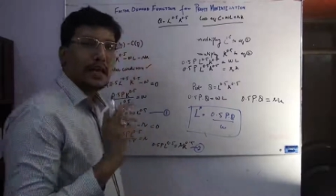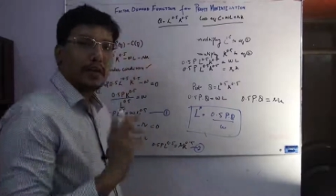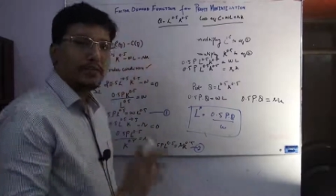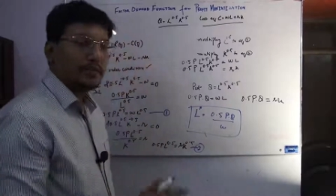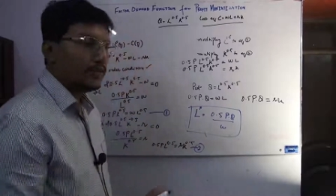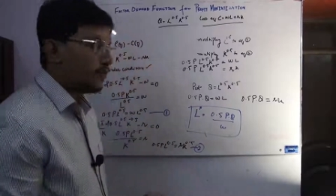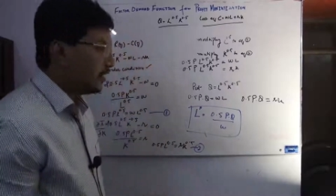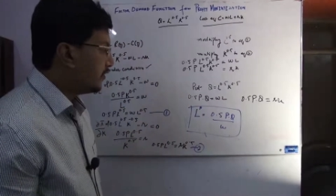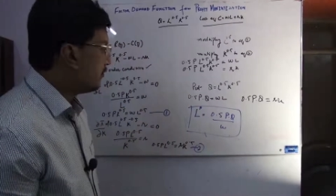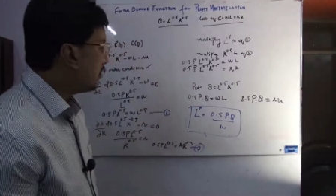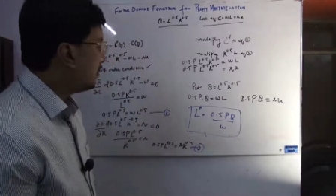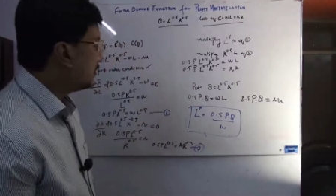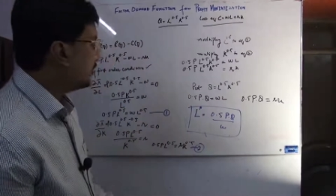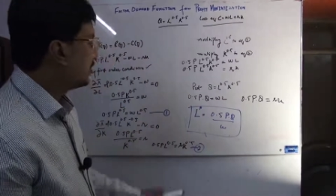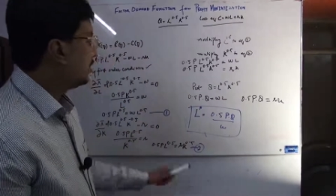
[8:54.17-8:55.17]
if the wage
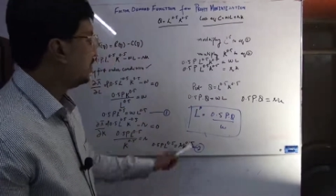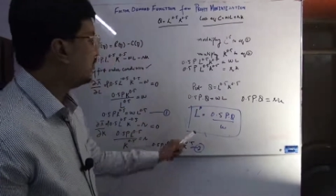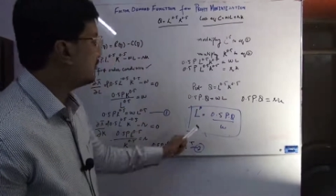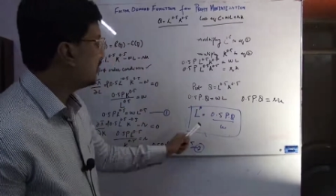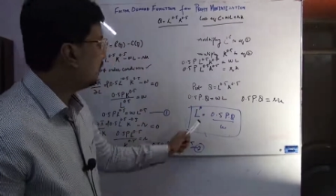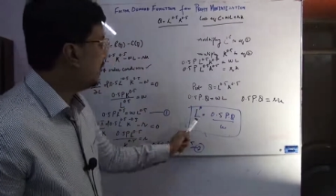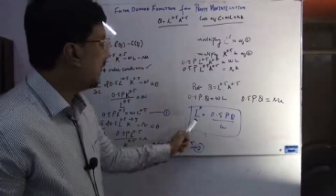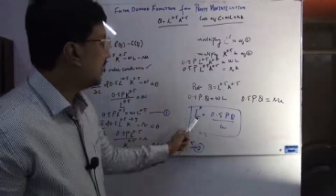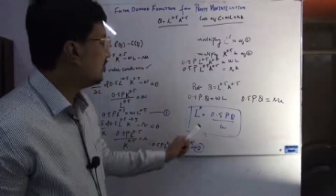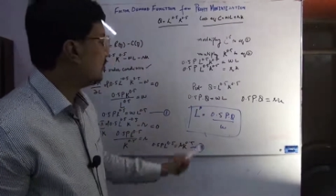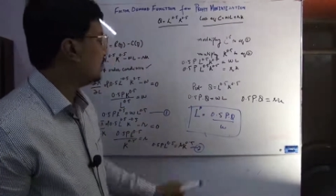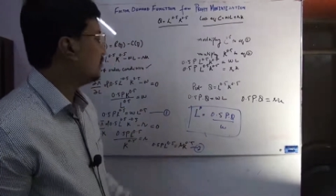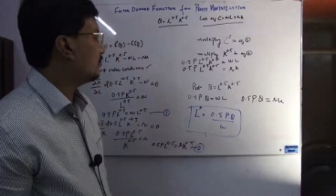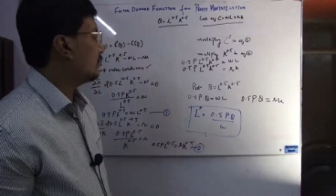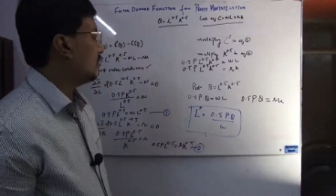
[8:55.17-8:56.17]
will increase the demand